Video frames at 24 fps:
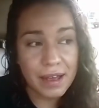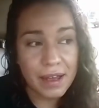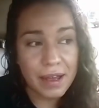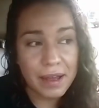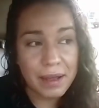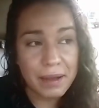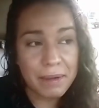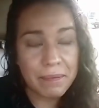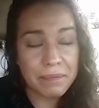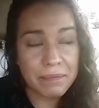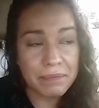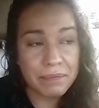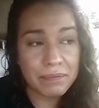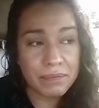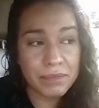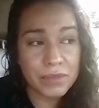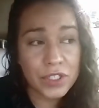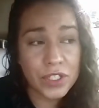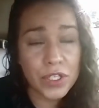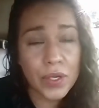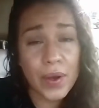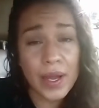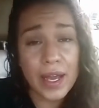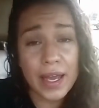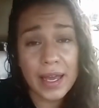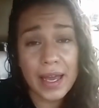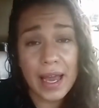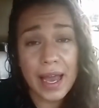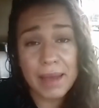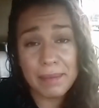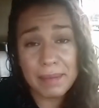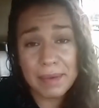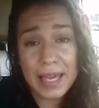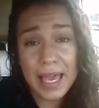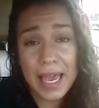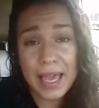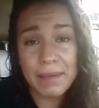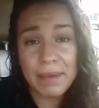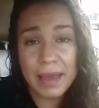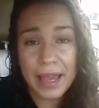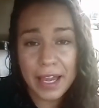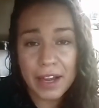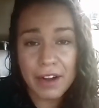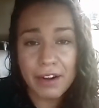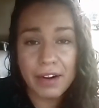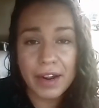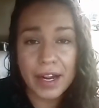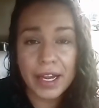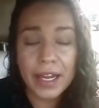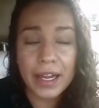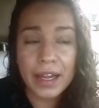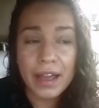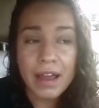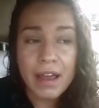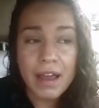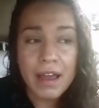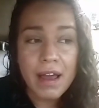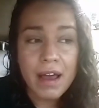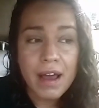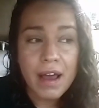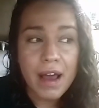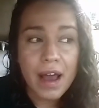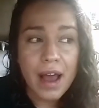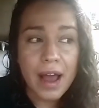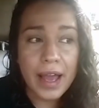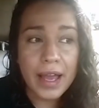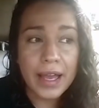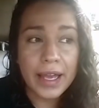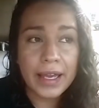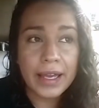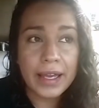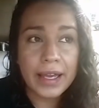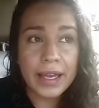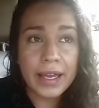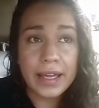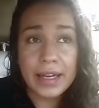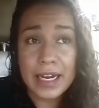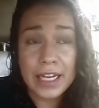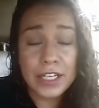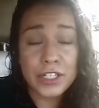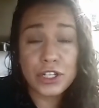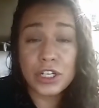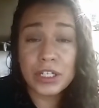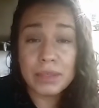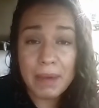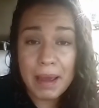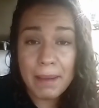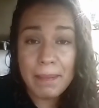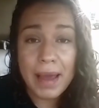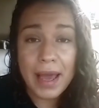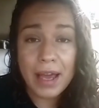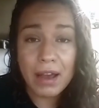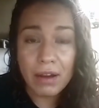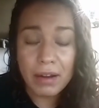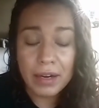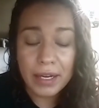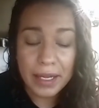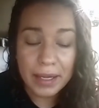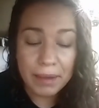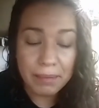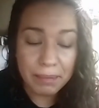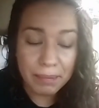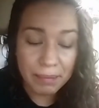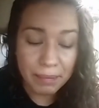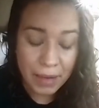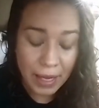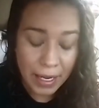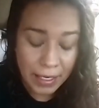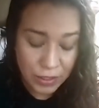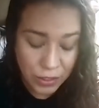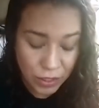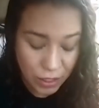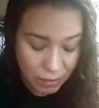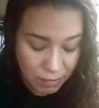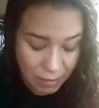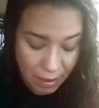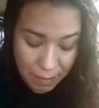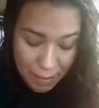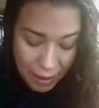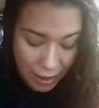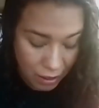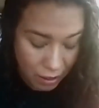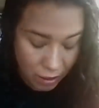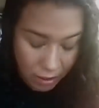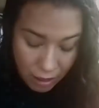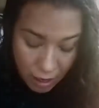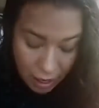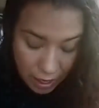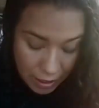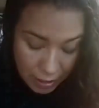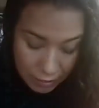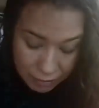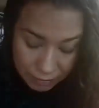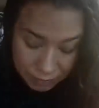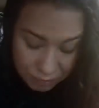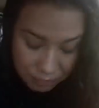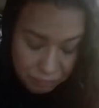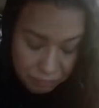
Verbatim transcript: Um, so I, I became angry. I and I turned my back on him. I turned my back on God.